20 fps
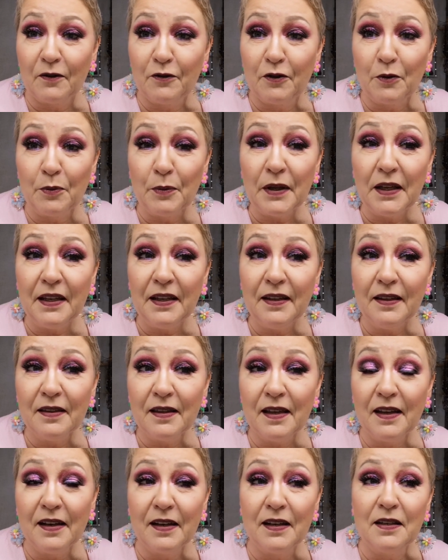For me,
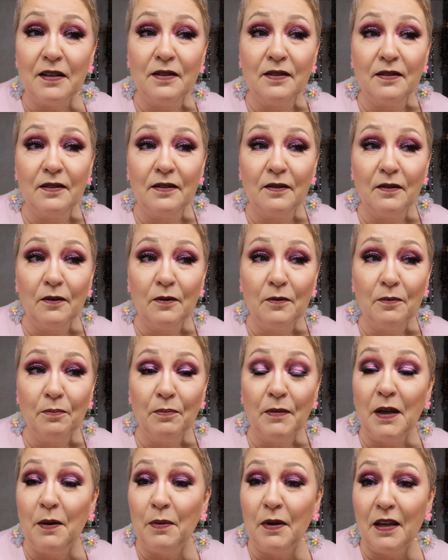that is
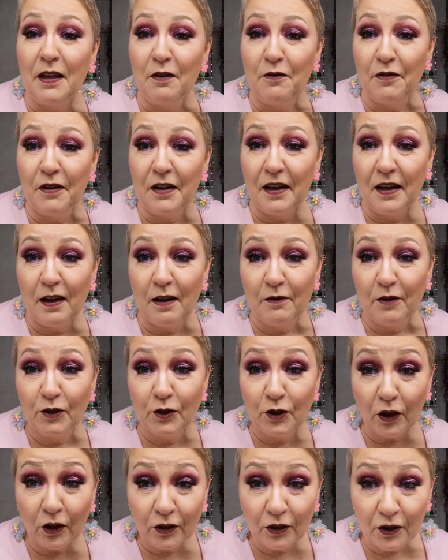maybe if I have a
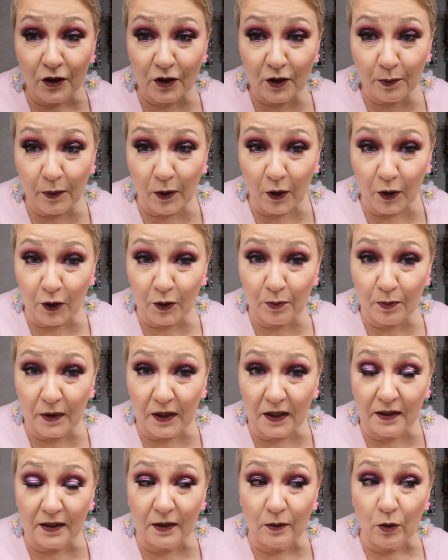doctor's
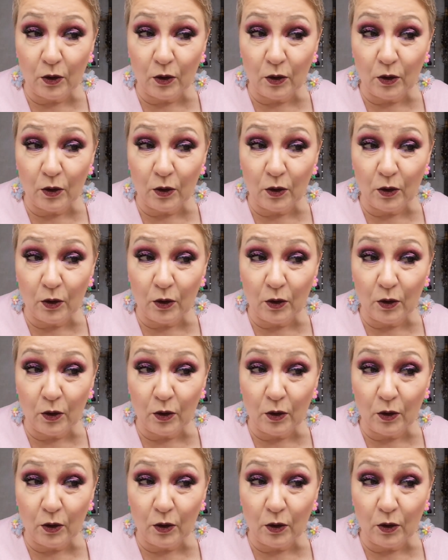appointment,